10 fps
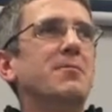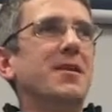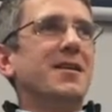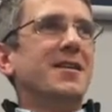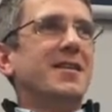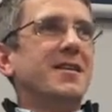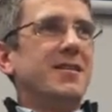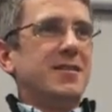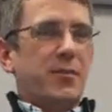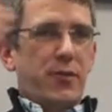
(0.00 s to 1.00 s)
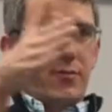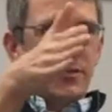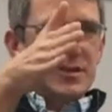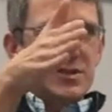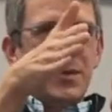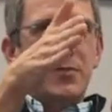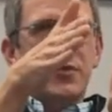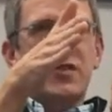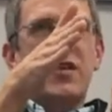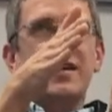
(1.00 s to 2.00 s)
Mm-hmm. The problem is to be
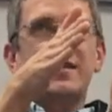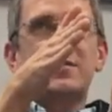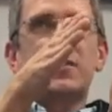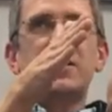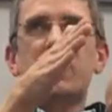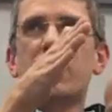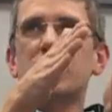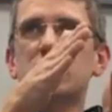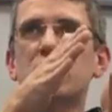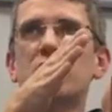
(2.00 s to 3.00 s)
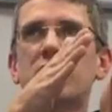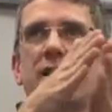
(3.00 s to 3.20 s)
precise when you've got a short mm-hmm.